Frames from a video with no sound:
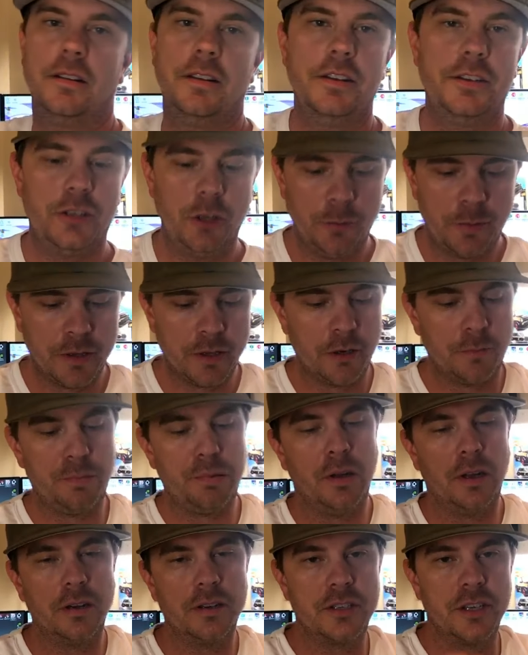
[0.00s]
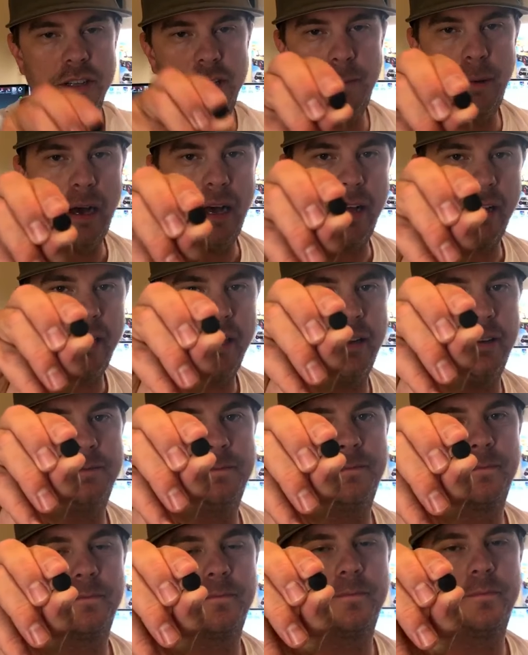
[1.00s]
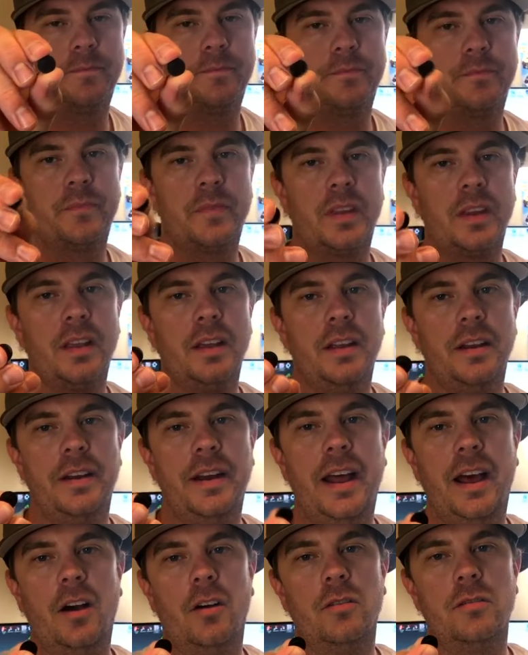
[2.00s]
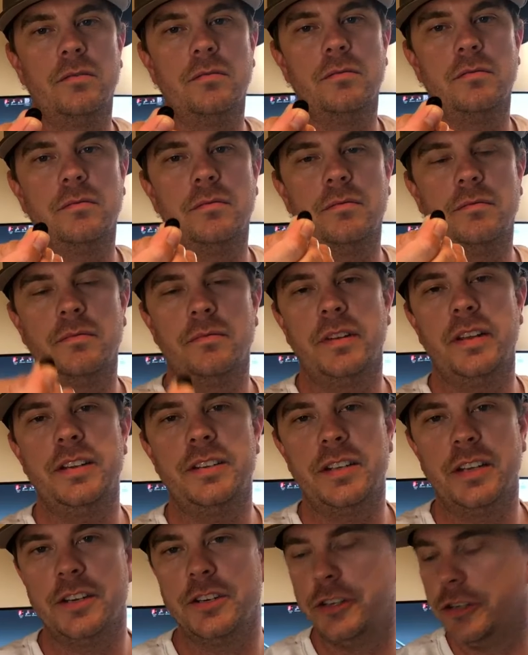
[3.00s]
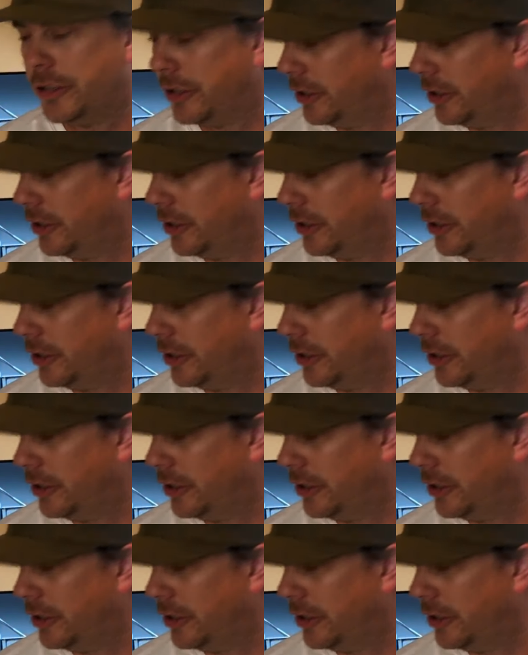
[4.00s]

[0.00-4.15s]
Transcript: these stupid little plugs on the back. Now, these things